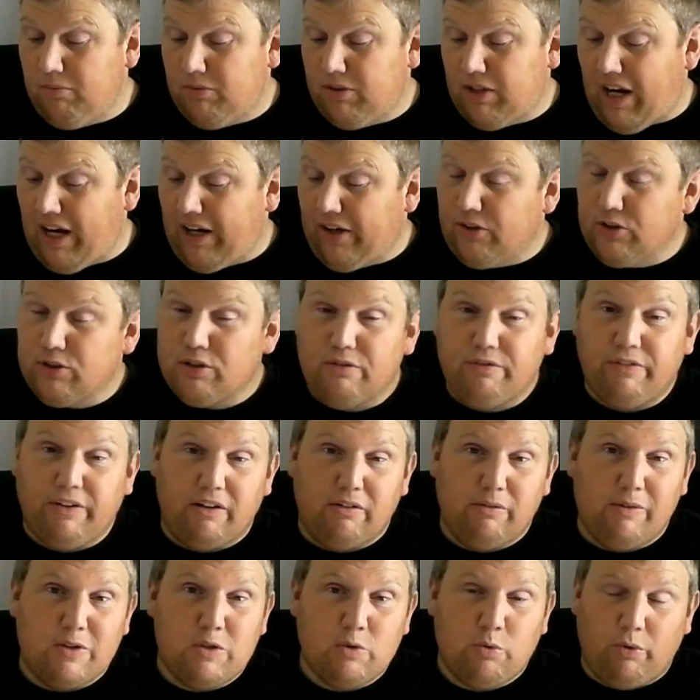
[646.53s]
Tigers are
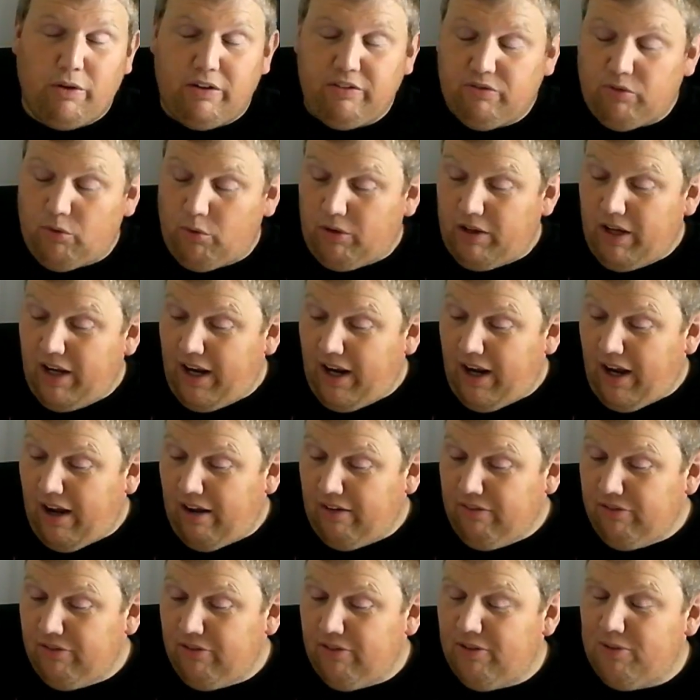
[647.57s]
favorite 24 and a
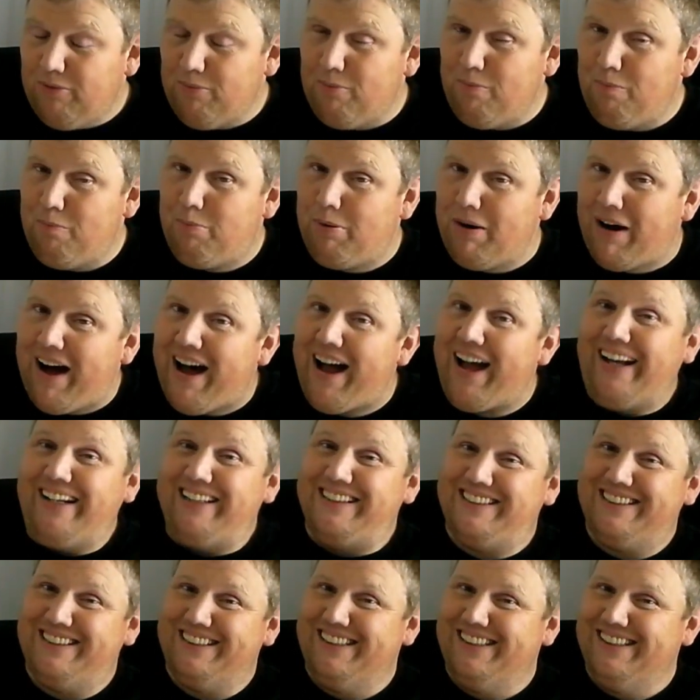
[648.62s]
half,
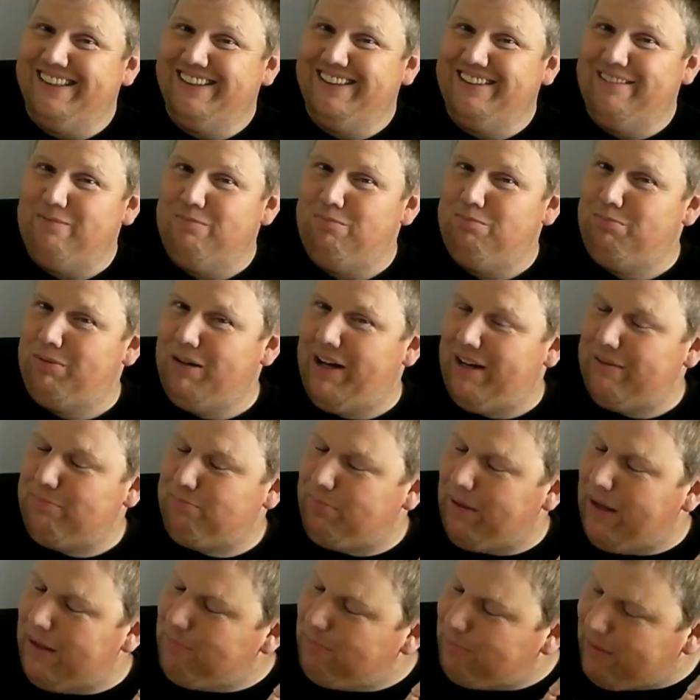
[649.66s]
but
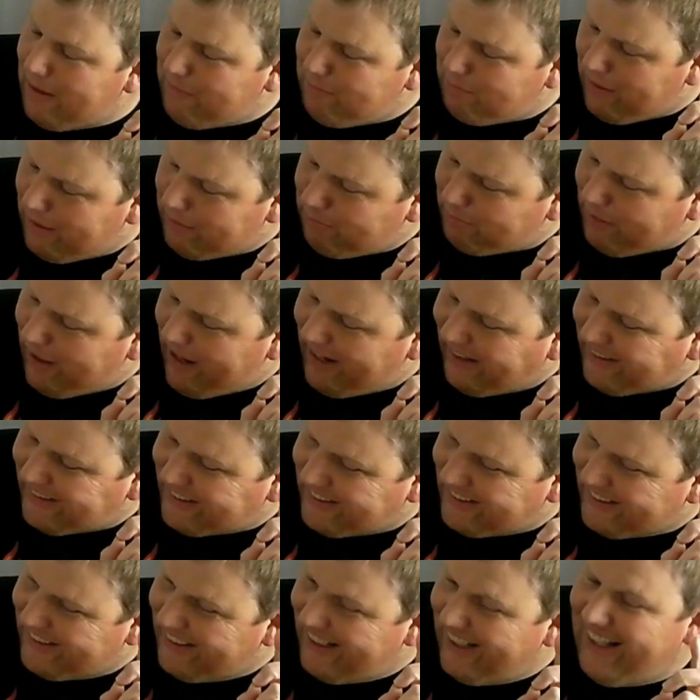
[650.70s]
but, but, but, but,
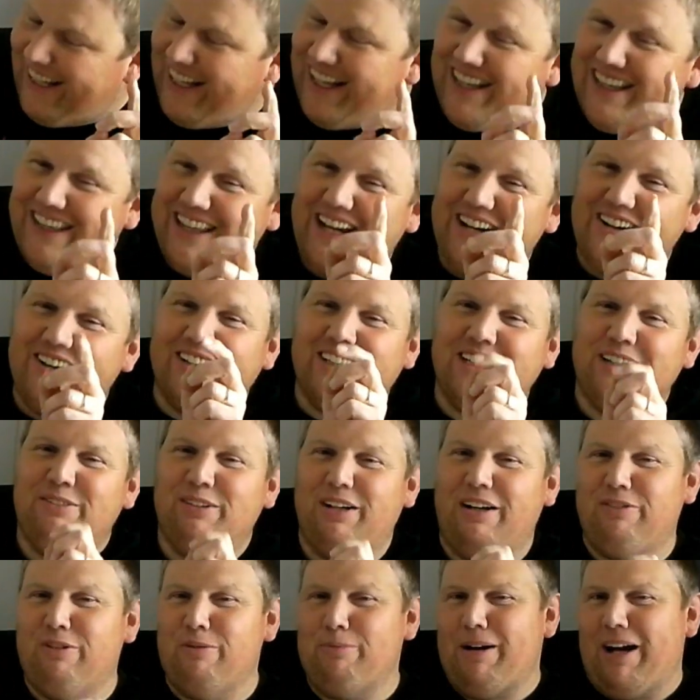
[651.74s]
but, they're
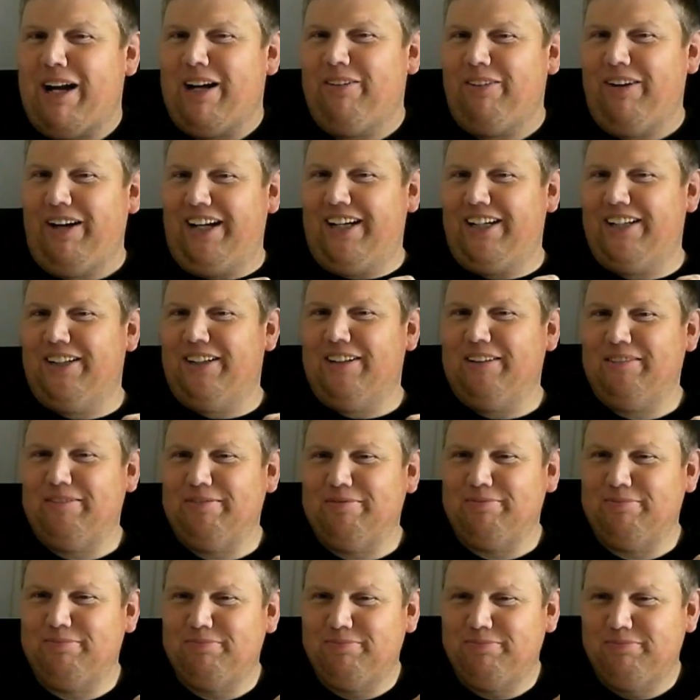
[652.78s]
coming off a bye week.
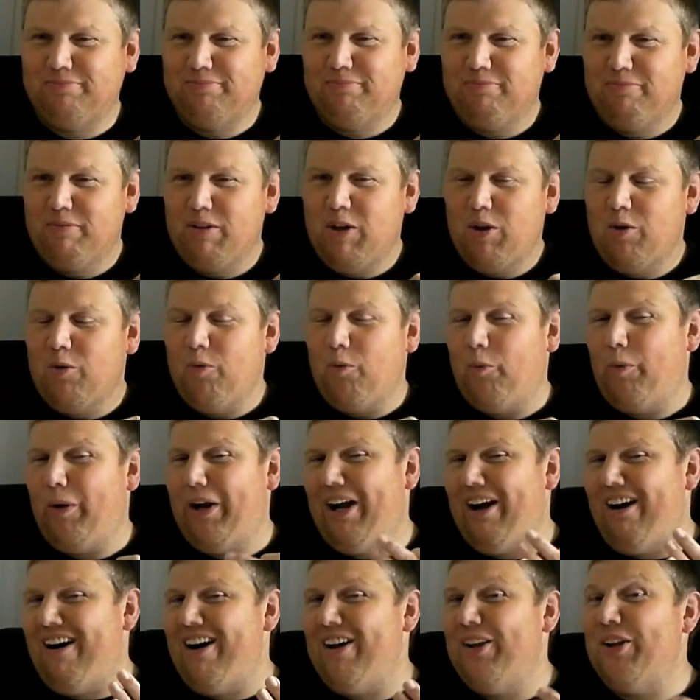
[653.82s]

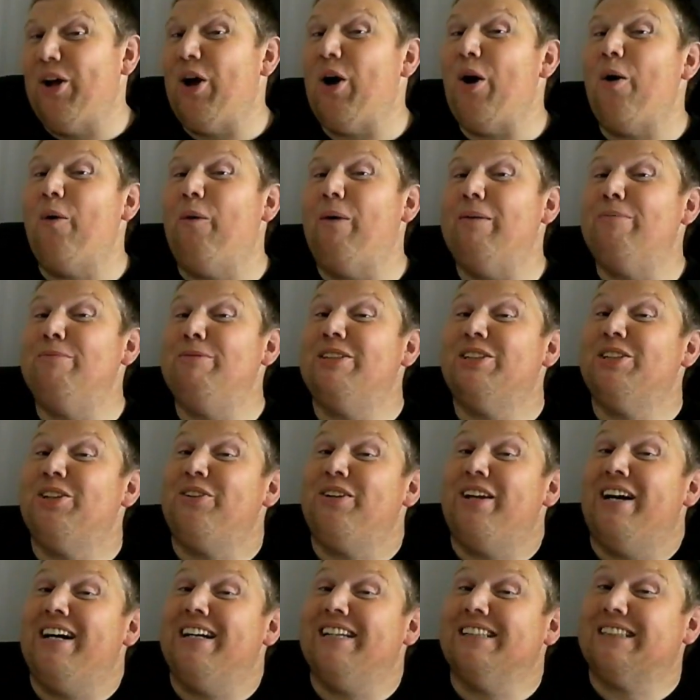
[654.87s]
We all know what
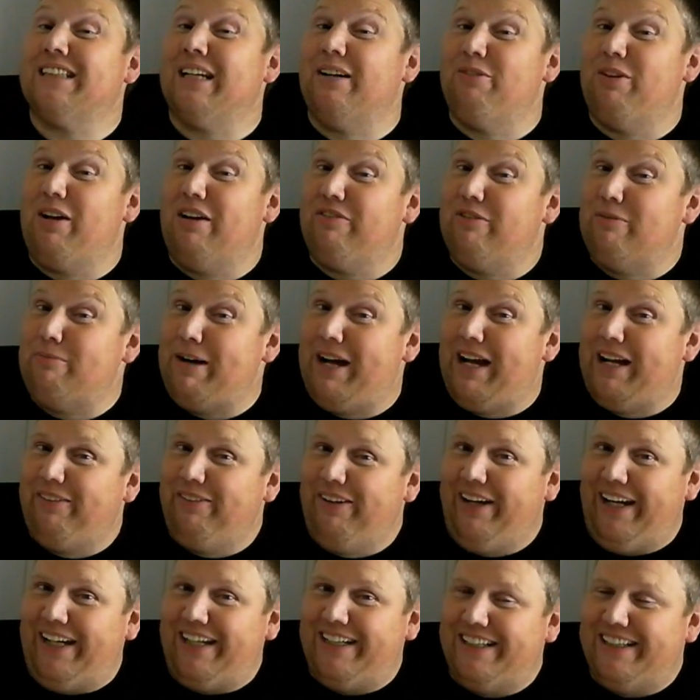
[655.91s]
Mizzou does coming off a bye
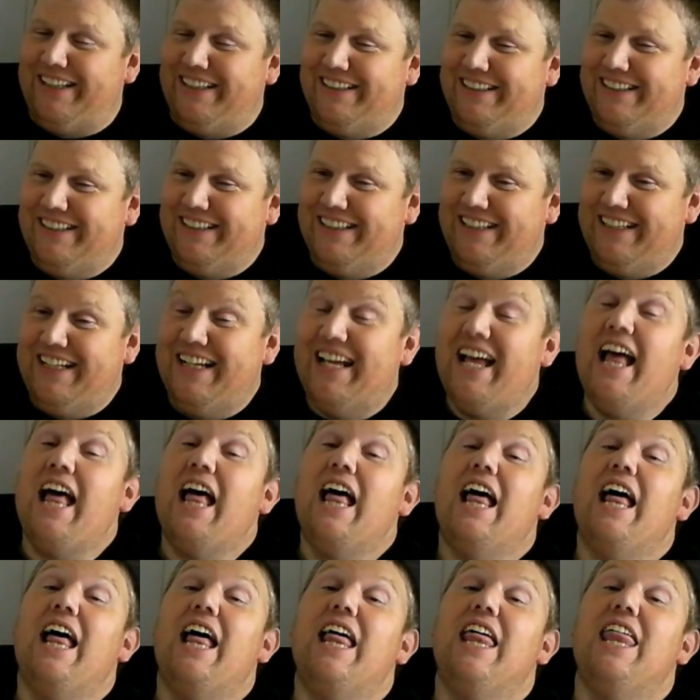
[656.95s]
week.
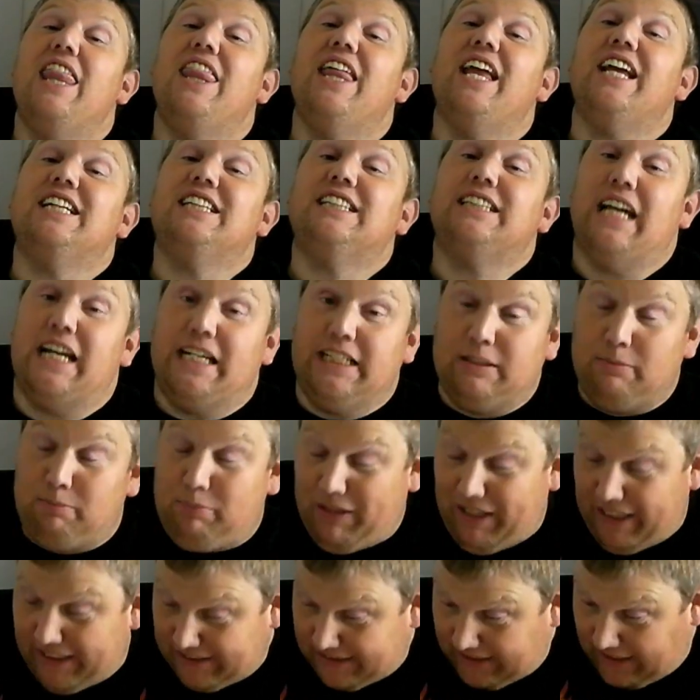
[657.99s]
They stink the
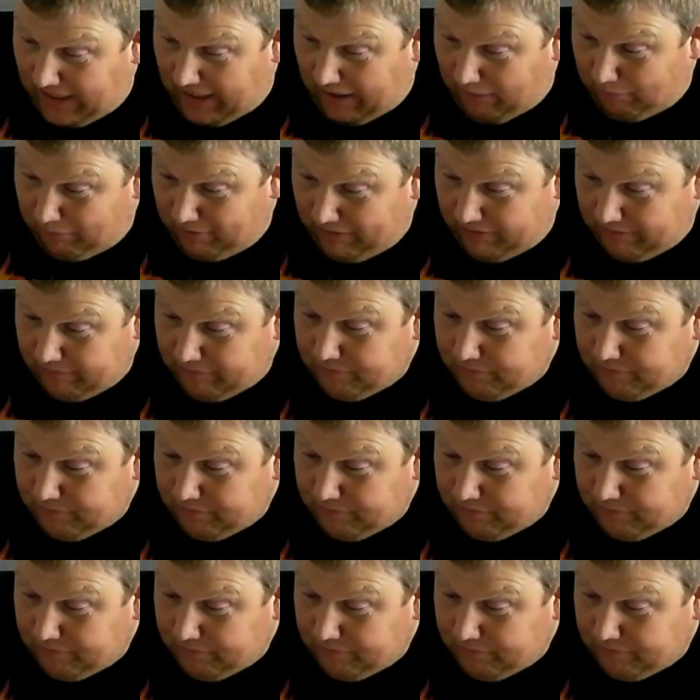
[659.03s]
place up.